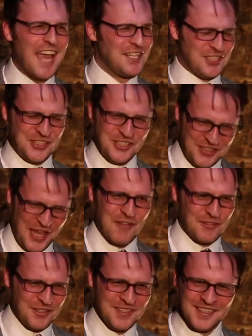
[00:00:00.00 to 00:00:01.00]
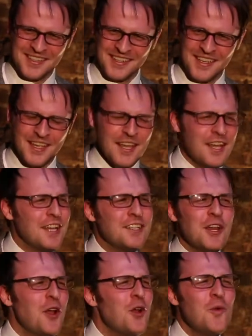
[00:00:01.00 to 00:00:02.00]
Age seven.
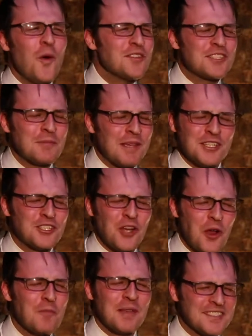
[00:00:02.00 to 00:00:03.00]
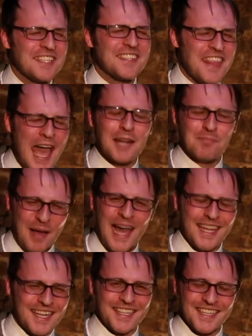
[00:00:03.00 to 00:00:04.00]
Who wants to be in show business that badly?